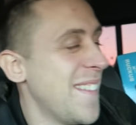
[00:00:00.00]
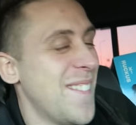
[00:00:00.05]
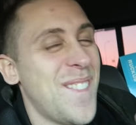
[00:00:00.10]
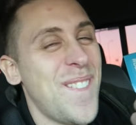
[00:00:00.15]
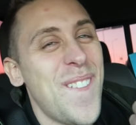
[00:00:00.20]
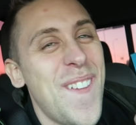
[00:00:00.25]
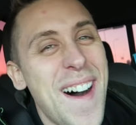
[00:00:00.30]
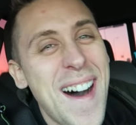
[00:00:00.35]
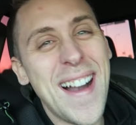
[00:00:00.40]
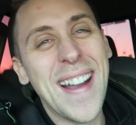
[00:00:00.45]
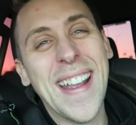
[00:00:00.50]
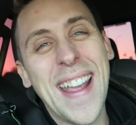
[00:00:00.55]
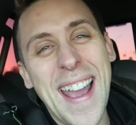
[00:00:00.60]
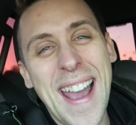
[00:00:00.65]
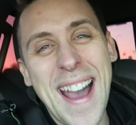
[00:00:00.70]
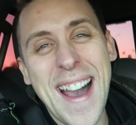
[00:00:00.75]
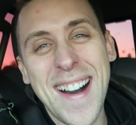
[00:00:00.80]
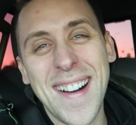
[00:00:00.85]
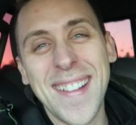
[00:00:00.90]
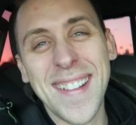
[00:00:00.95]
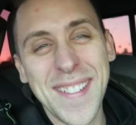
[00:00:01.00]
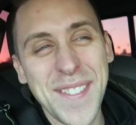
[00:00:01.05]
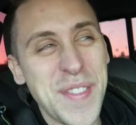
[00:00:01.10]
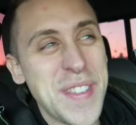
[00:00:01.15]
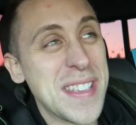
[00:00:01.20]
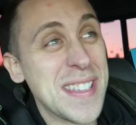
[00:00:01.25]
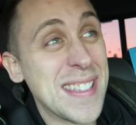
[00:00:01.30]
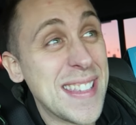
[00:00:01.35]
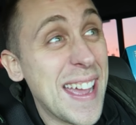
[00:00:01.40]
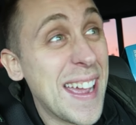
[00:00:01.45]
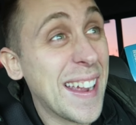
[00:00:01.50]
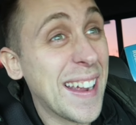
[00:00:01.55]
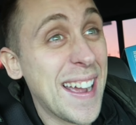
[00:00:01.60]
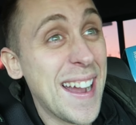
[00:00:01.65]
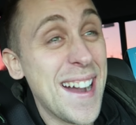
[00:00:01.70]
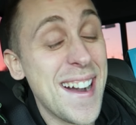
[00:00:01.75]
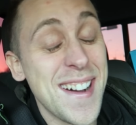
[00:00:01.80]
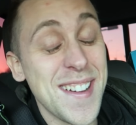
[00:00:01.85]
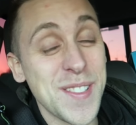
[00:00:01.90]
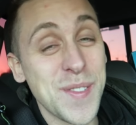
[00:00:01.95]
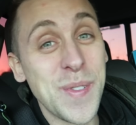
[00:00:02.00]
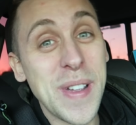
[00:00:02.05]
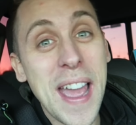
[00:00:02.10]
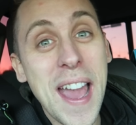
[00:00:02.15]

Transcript: and walk out of the steakhouse.